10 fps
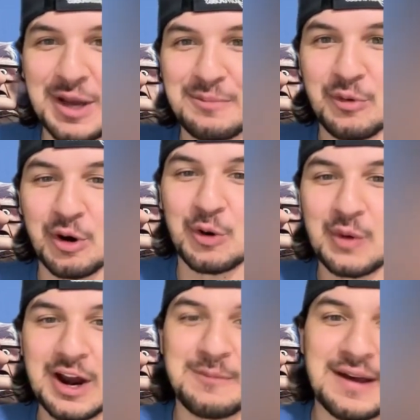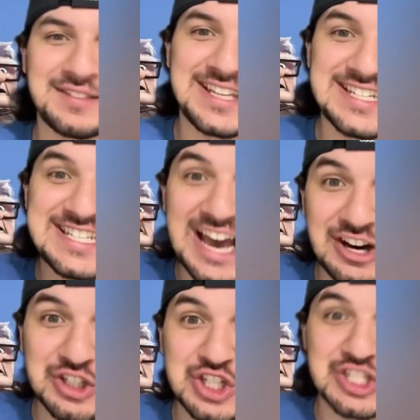more aware about the
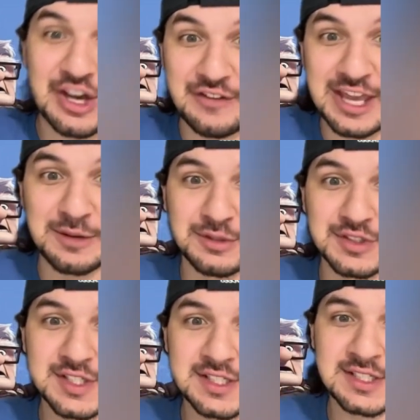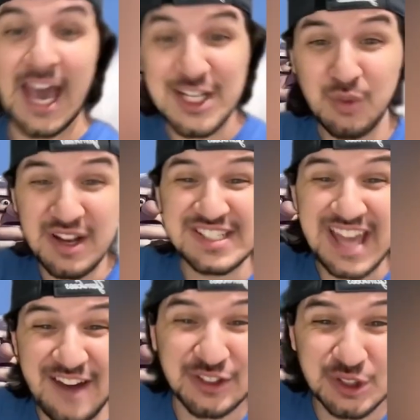intelligence of animals, as well as the
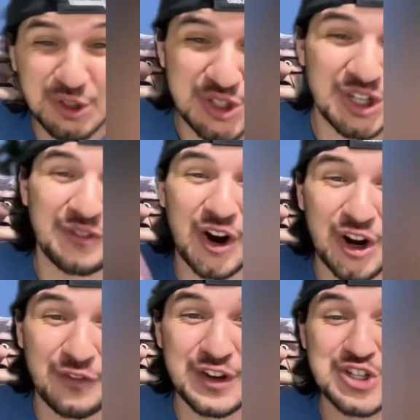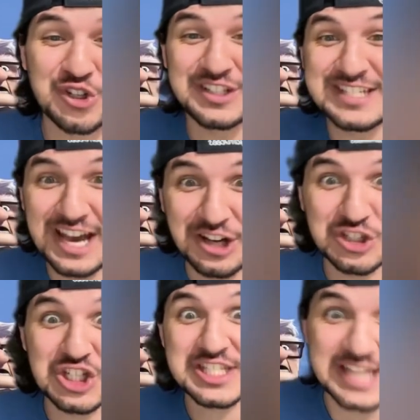evolution of artificial
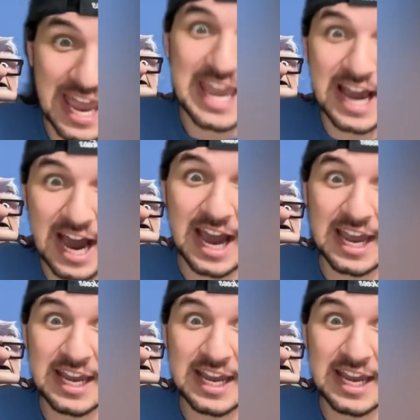intelligence AI,